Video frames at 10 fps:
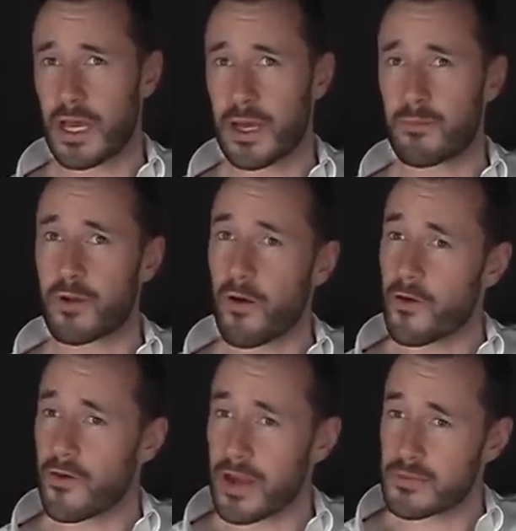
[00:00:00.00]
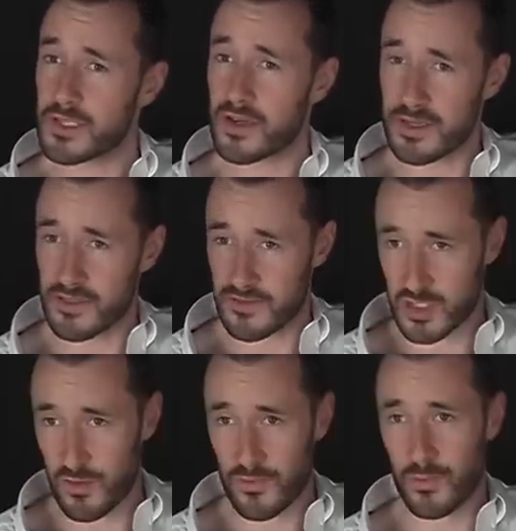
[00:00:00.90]
programs, the kinds of
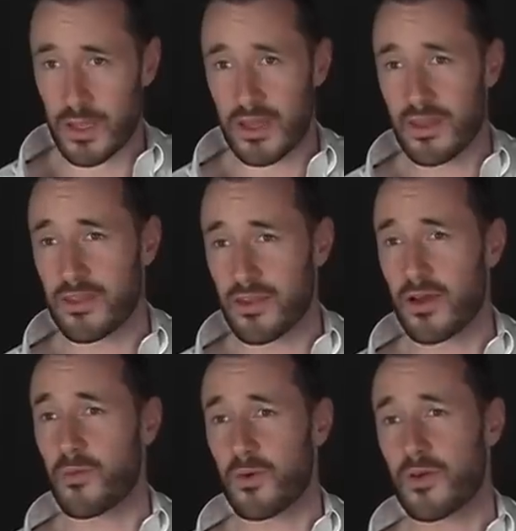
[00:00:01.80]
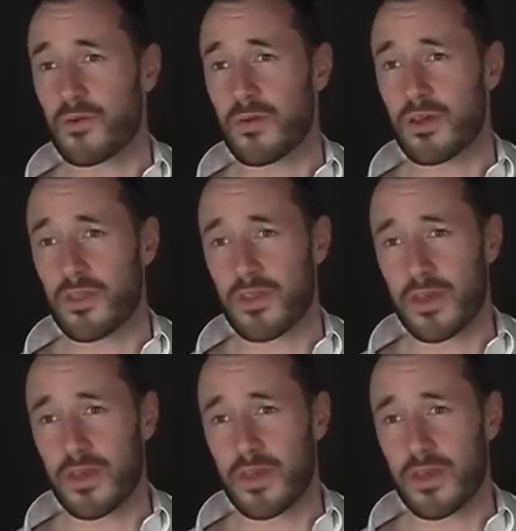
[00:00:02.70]
software that I work with,